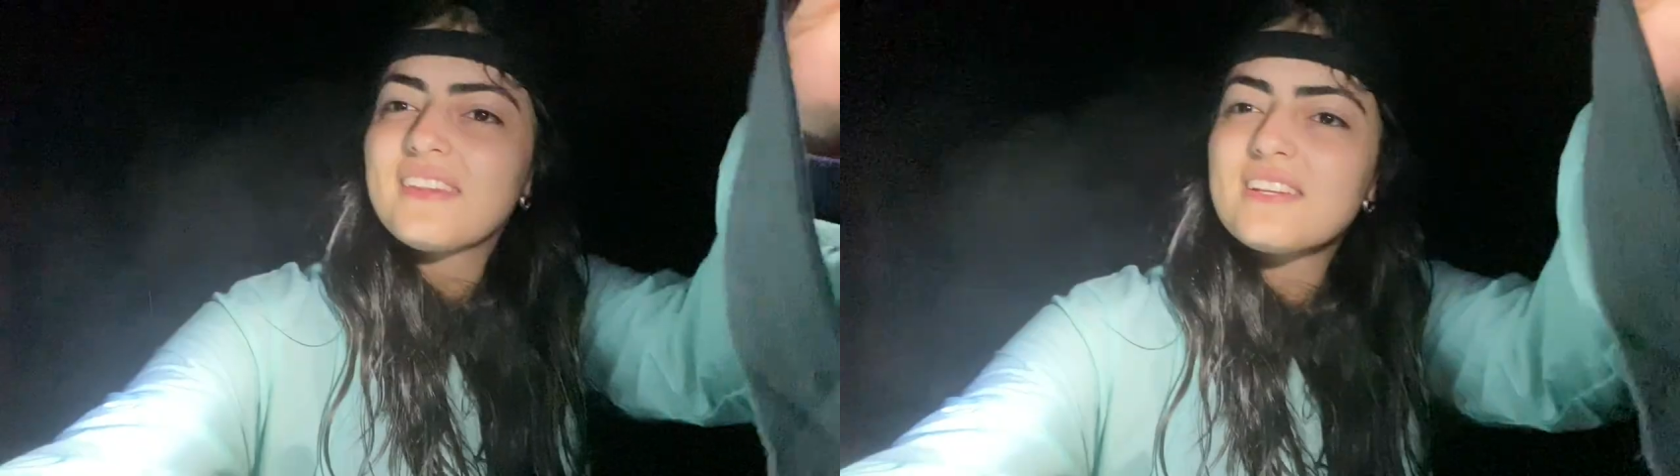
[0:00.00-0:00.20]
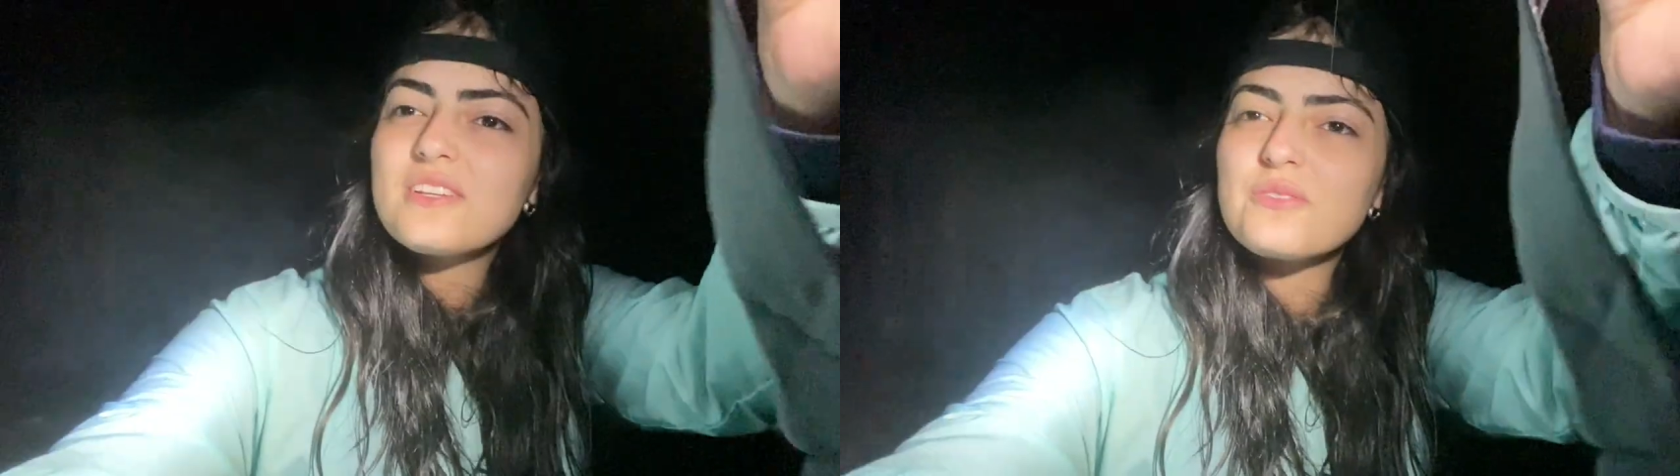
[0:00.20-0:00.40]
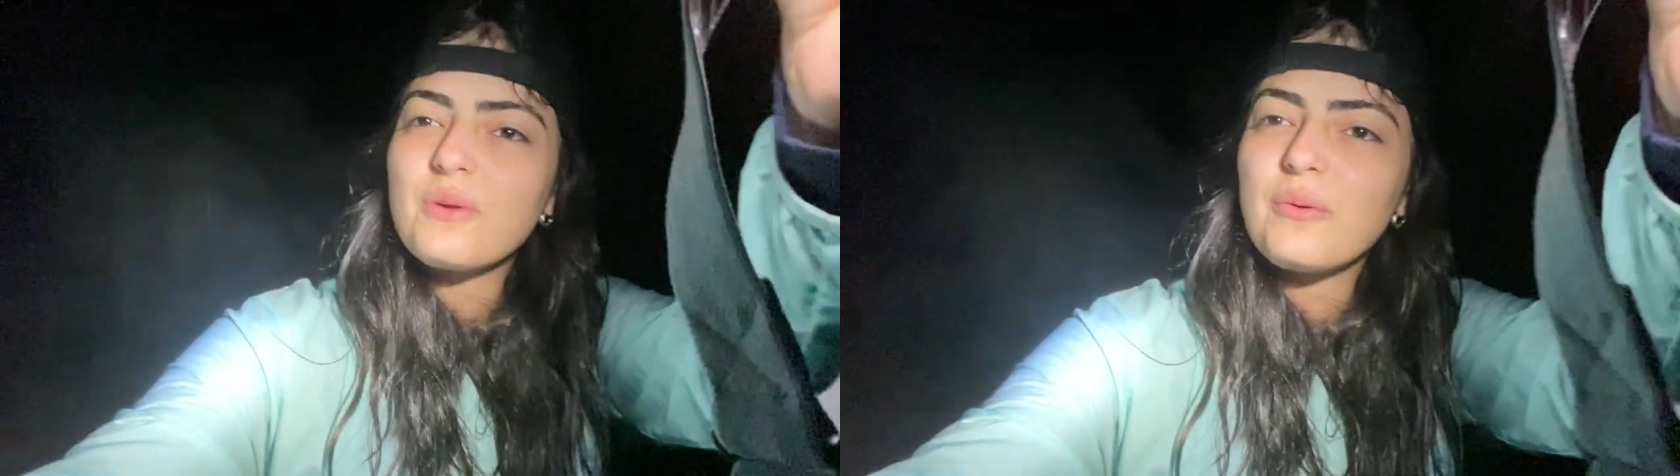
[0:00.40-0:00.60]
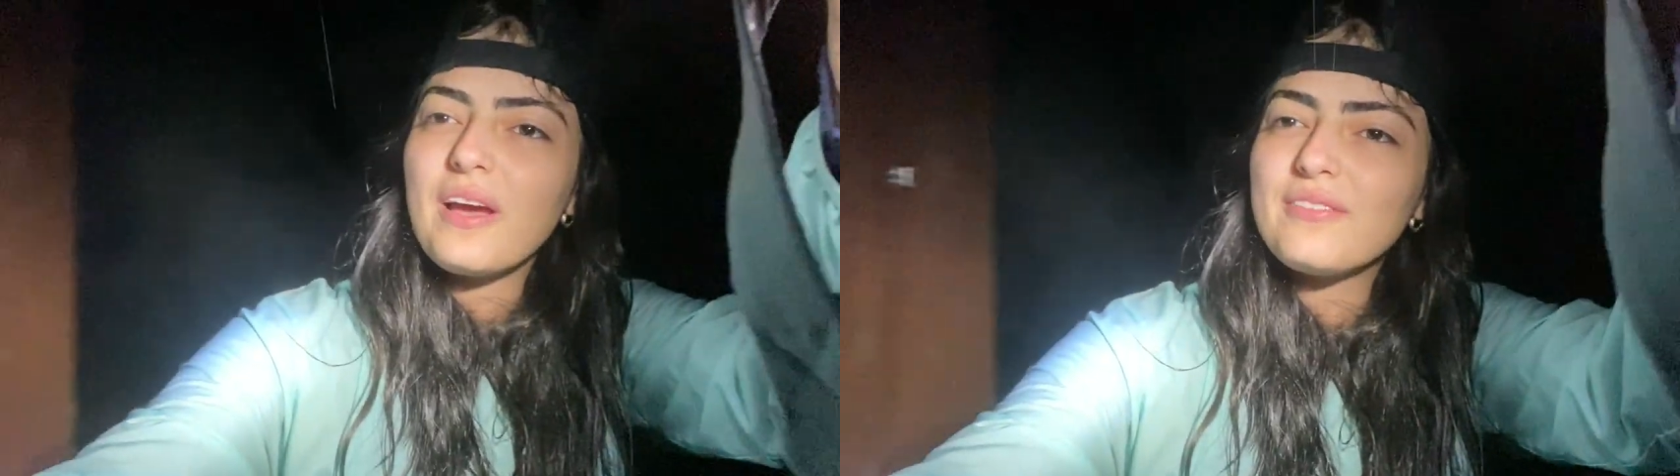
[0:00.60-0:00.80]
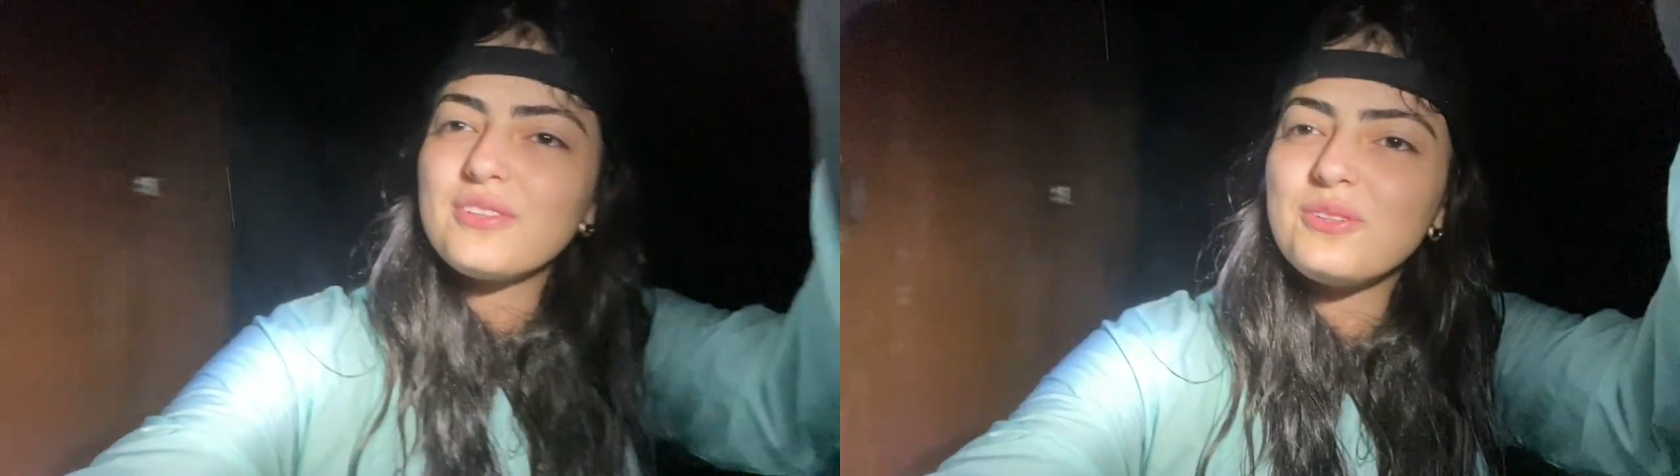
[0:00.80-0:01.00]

This is what we have to